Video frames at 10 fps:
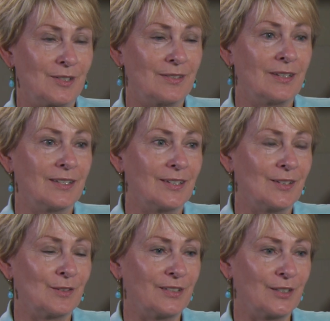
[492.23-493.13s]
was in the
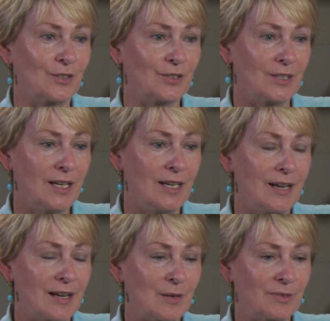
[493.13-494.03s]
elevator
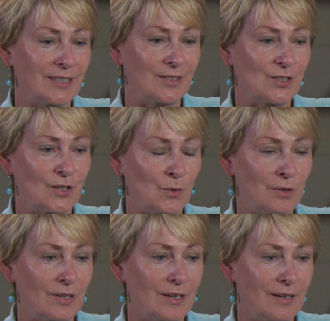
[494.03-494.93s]
a couple days ago
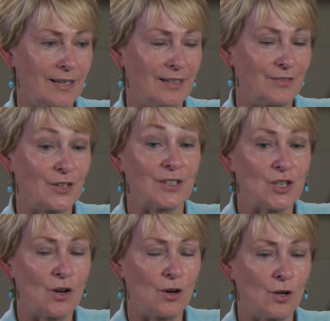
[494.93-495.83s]
with a guy, very
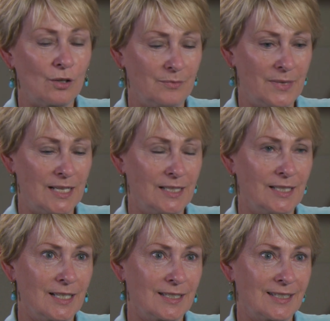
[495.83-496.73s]
tall man,
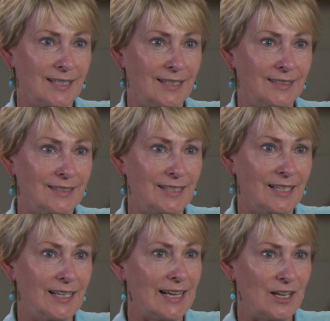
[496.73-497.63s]
and I said,
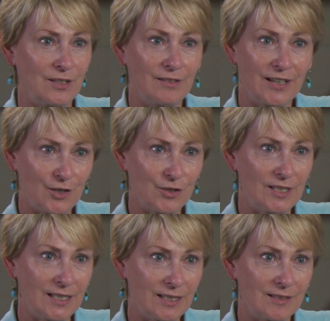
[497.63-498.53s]
"How do you like our
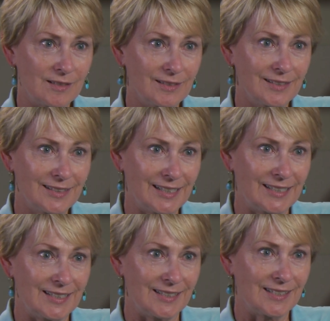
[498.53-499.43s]
digs?"
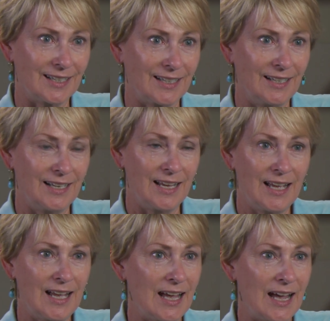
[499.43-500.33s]
And he said,
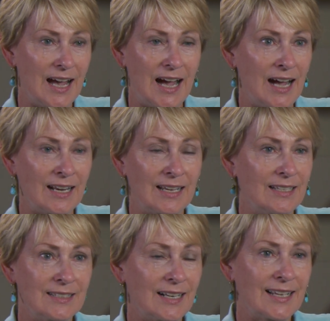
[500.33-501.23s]

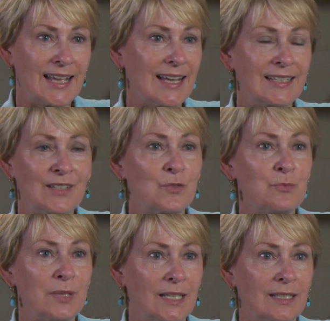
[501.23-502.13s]
I can't
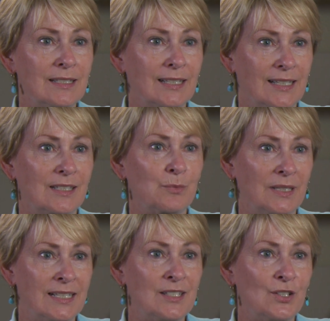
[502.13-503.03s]
even begin to
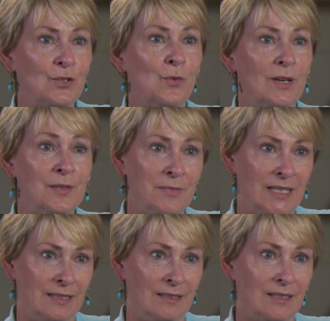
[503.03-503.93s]
explain to you what it
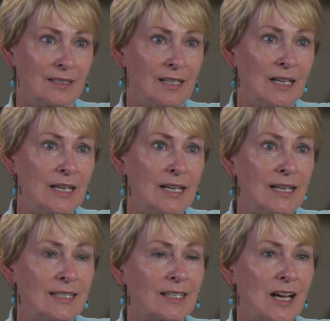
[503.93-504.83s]
means
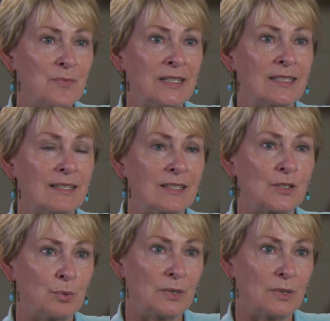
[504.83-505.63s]
to come into this